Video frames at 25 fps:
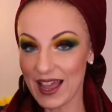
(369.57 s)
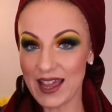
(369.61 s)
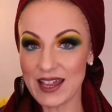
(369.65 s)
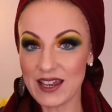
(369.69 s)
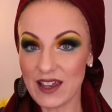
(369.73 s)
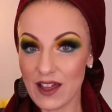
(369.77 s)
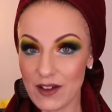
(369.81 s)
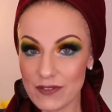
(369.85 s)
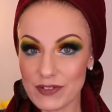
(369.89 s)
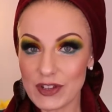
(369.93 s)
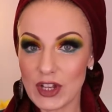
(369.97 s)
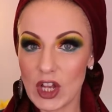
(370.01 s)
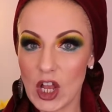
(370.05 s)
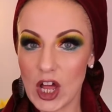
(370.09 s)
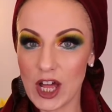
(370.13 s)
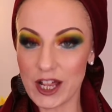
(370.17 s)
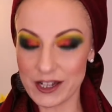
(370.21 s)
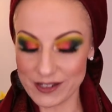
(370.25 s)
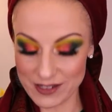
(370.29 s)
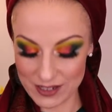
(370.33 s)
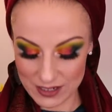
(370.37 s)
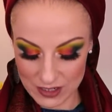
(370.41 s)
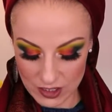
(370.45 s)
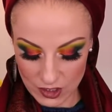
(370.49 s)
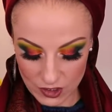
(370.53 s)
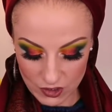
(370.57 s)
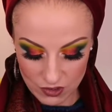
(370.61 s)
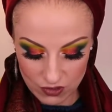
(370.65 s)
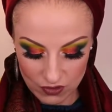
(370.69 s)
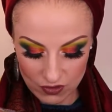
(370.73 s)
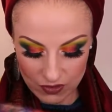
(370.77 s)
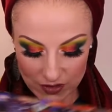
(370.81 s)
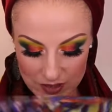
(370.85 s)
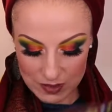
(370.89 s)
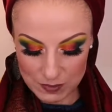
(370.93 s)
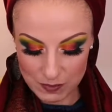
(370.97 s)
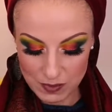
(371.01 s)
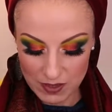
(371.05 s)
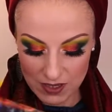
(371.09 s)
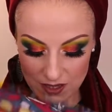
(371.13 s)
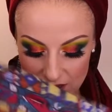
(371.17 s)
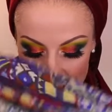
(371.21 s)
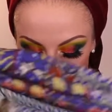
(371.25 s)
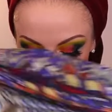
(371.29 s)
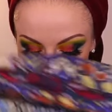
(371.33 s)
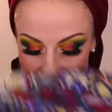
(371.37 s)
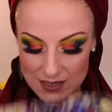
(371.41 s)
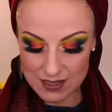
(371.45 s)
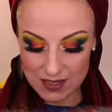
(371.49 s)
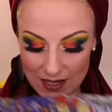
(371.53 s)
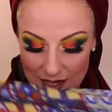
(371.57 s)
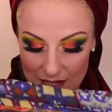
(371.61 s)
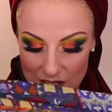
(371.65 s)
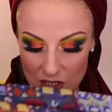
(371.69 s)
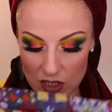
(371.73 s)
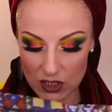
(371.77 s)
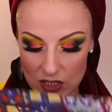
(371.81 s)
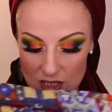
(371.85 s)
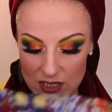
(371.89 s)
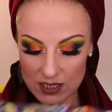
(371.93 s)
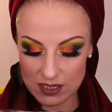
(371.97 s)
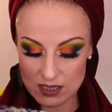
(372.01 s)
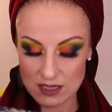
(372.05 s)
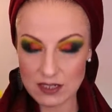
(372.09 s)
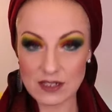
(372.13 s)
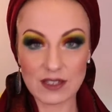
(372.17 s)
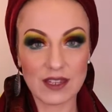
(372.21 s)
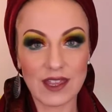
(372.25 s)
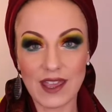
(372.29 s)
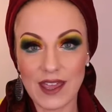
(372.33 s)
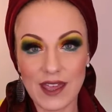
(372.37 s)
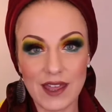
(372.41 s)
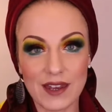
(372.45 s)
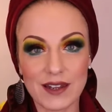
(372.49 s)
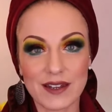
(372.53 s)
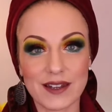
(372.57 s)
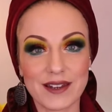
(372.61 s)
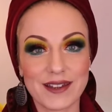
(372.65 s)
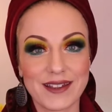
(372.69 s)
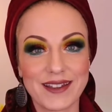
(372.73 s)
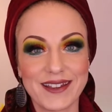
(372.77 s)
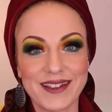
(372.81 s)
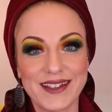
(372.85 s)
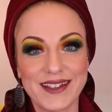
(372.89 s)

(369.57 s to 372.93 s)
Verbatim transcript: I love a lot, you know? It's because I just can.